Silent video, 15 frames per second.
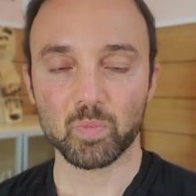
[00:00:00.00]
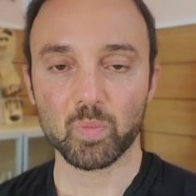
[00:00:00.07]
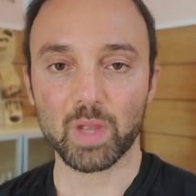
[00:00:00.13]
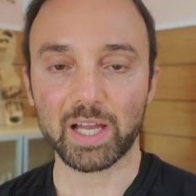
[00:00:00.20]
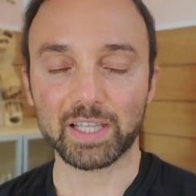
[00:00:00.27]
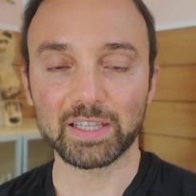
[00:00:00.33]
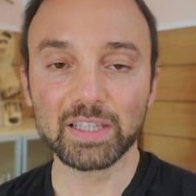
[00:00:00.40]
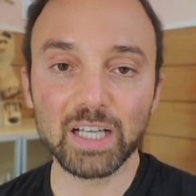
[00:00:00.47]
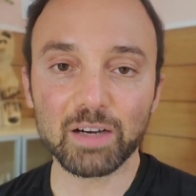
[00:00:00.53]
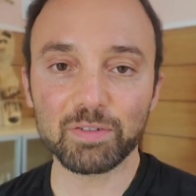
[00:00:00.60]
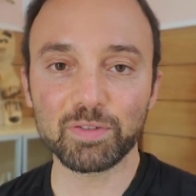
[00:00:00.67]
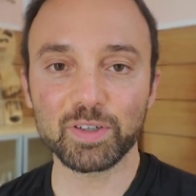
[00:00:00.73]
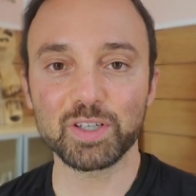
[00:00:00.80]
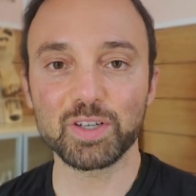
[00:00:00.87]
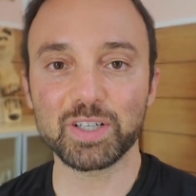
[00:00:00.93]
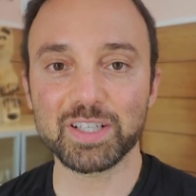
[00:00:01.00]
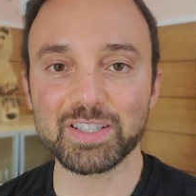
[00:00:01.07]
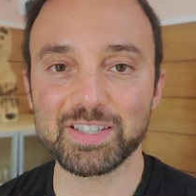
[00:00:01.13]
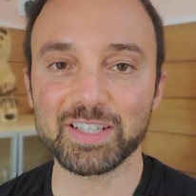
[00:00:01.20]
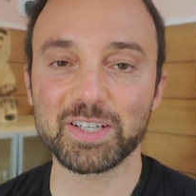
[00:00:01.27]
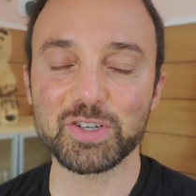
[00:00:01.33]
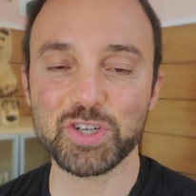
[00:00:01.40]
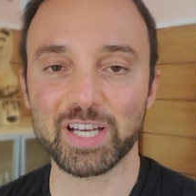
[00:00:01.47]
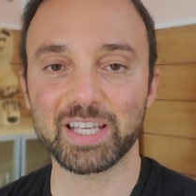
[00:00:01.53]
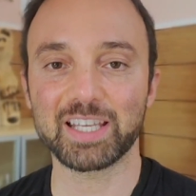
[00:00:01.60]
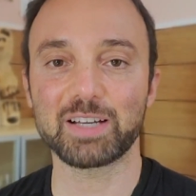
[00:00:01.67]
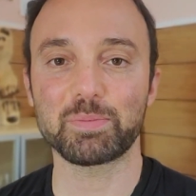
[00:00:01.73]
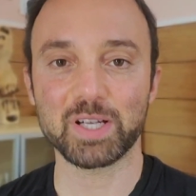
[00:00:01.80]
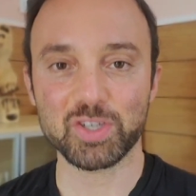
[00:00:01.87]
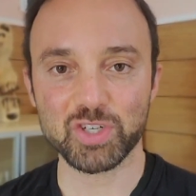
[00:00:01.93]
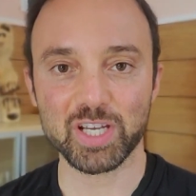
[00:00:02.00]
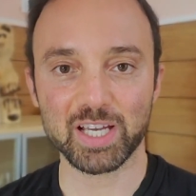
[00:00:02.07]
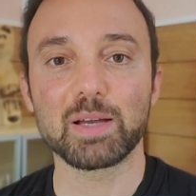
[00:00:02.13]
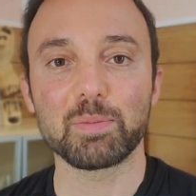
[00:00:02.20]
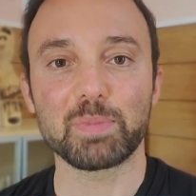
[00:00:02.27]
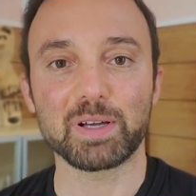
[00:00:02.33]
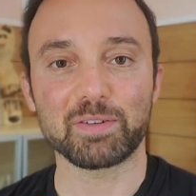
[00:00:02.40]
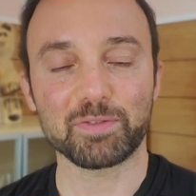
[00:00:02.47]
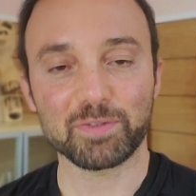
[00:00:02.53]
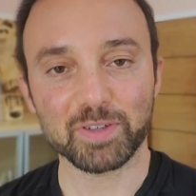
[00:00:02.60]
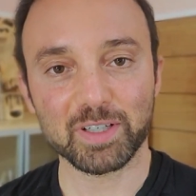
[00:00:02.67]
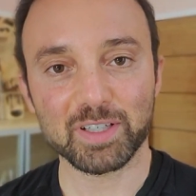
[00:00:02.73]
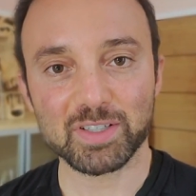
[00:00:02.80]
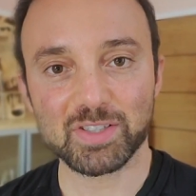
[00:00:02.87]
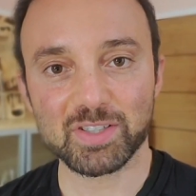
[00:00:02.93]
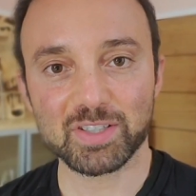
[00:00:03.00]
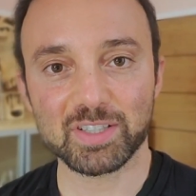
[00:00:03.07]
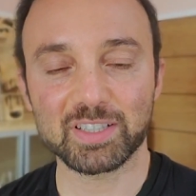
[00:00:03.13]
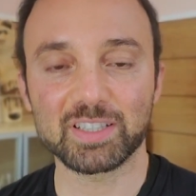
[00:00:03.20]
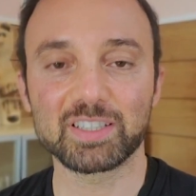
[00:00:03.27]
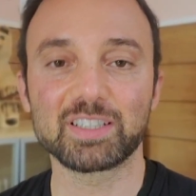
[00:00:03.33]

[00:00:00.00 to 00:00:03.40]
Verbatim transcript: I'd love for you to consider checking out my channel, but first,